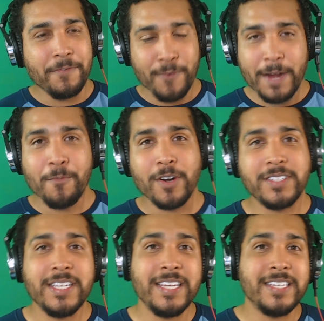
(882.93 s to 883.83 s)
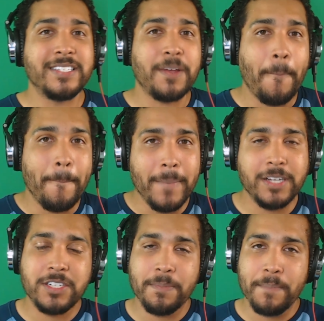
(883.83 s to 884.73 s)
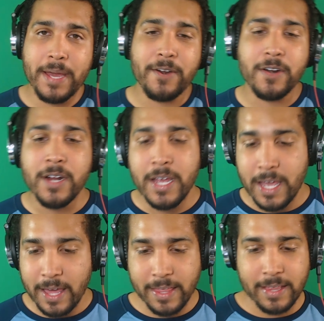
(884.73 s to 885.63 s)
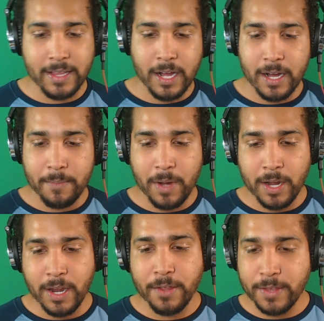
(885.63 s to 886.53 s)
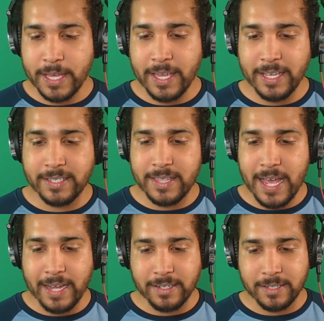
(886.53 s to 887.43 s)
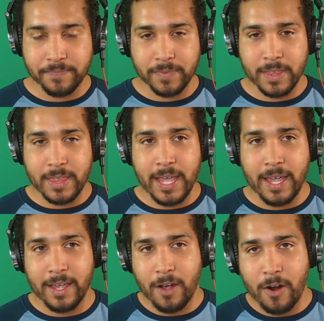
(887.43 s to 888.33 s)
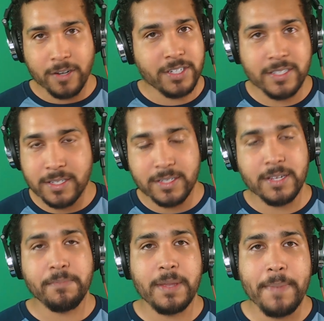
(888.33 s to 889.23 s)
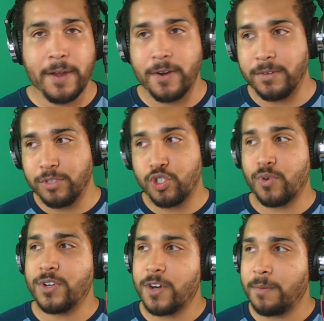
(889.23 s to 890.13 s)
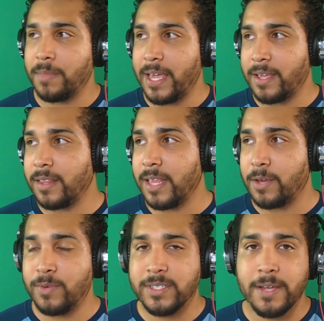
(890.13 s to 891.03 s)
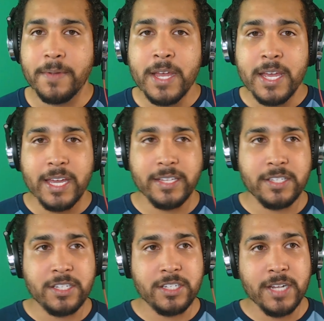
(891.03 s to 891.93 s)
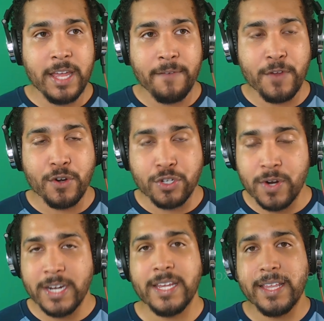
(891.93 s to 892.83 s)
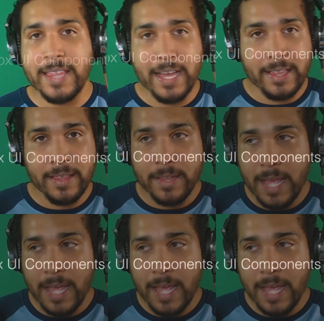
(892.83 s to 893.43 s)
frameworks is much better. And then another thing is that they are just simply better short term. Like we said, it's if you're trying to get that